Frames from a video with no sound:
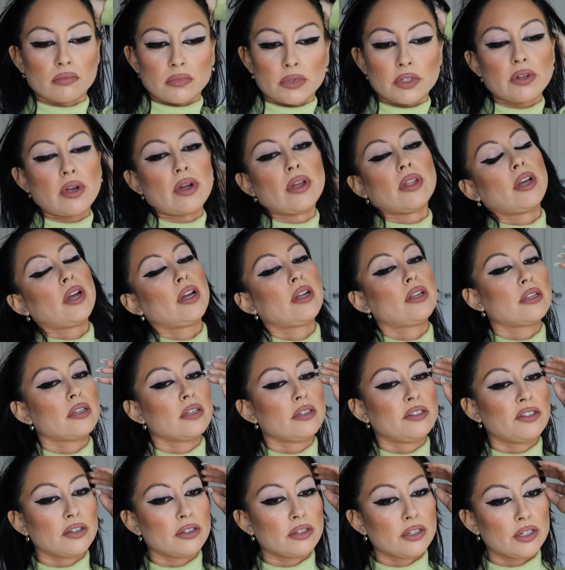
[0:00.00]
So I like to
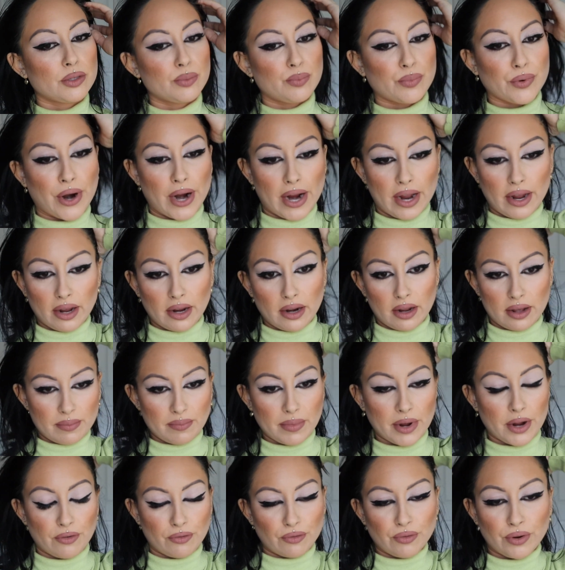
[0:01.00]
just spray it in
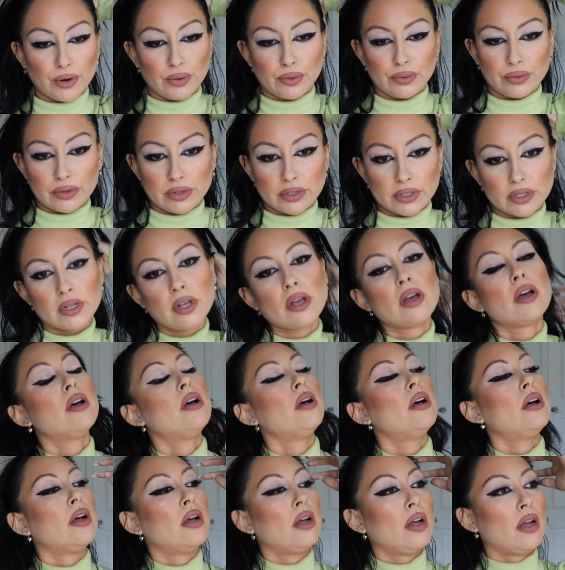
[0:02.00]
my roots
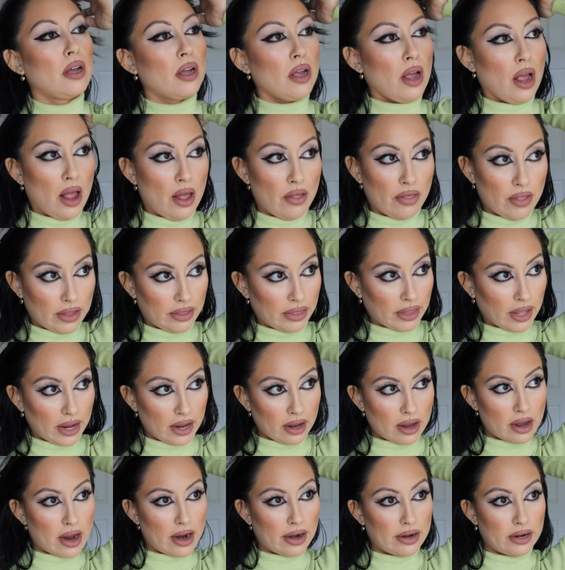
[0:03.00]
and then
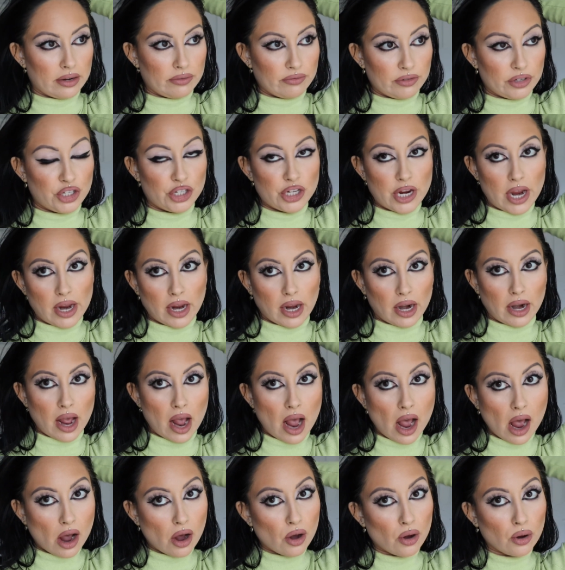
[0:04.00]
like kind of shake it
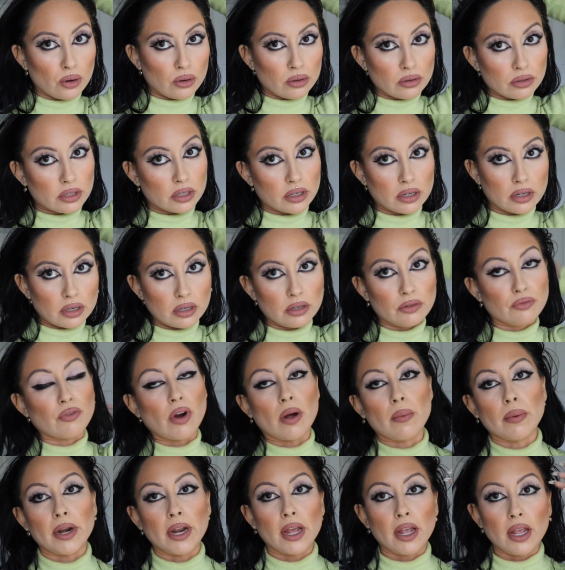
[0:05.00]
out,
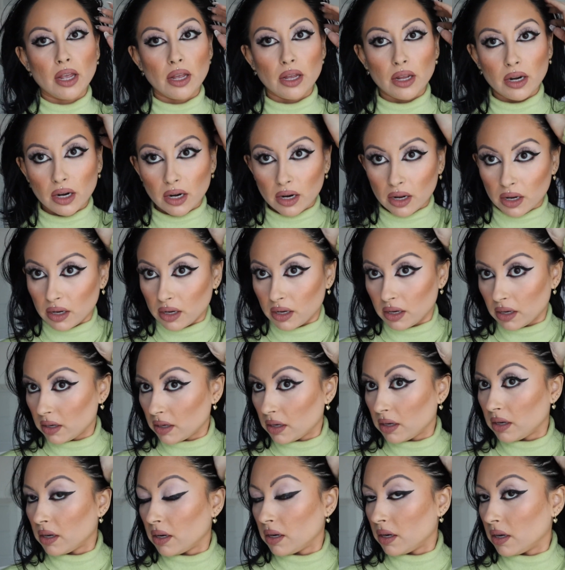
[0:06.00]
rub it in.
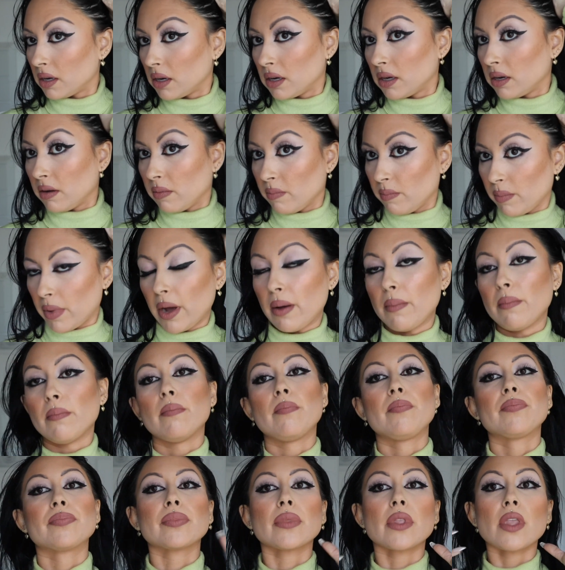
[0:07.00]

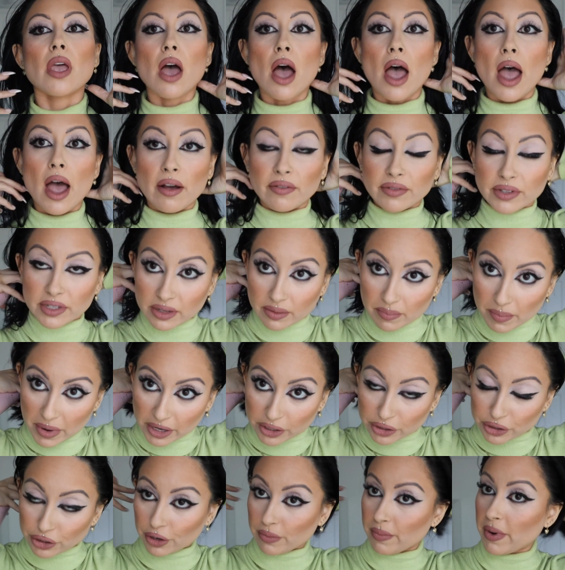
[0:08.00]
But I have to
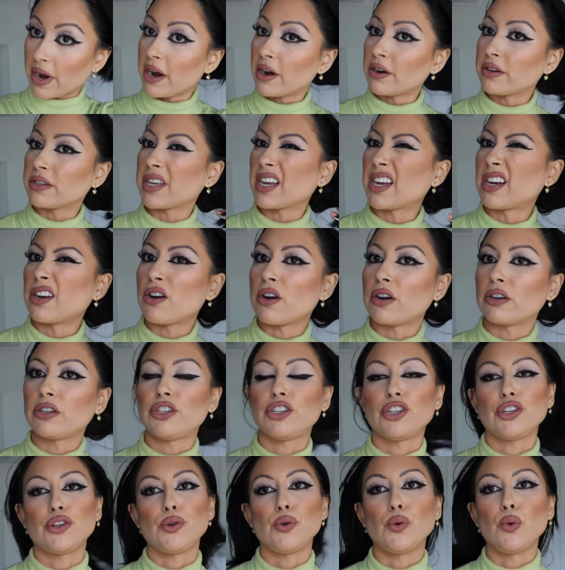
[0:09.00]
make sure my hair is like not
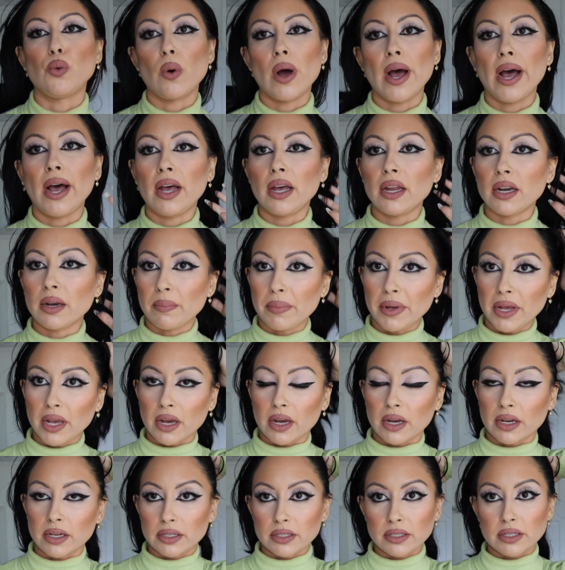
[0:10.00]
too wet
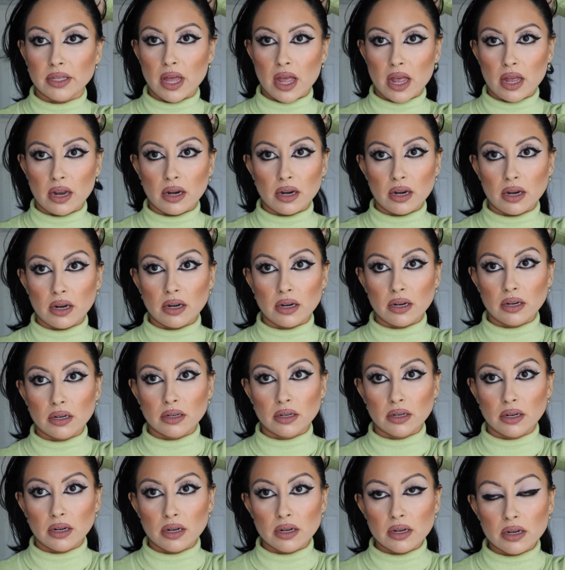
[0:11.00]
because then
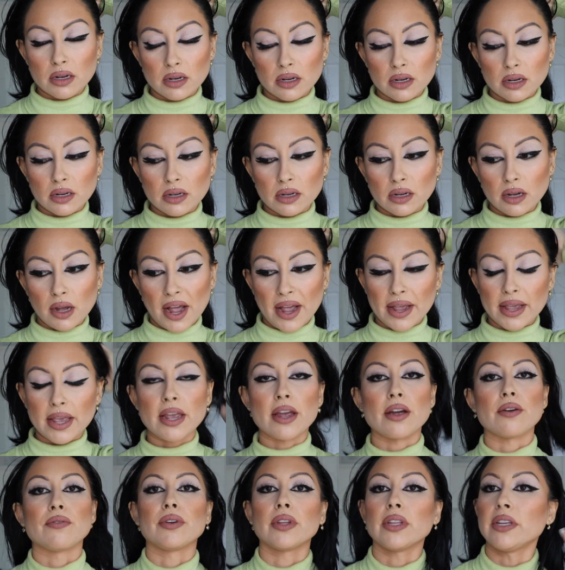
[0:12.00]
I
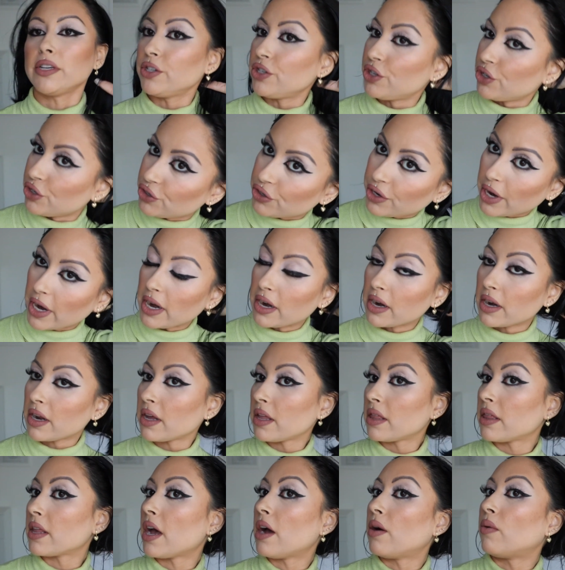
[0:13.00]
can't really straighten
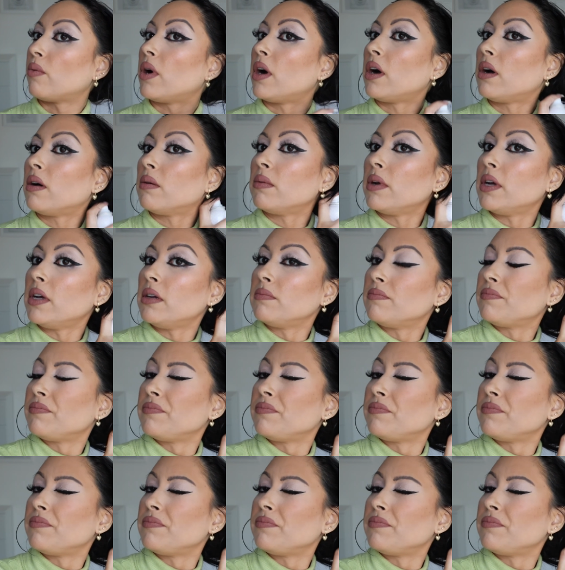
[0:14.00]
it that well, but.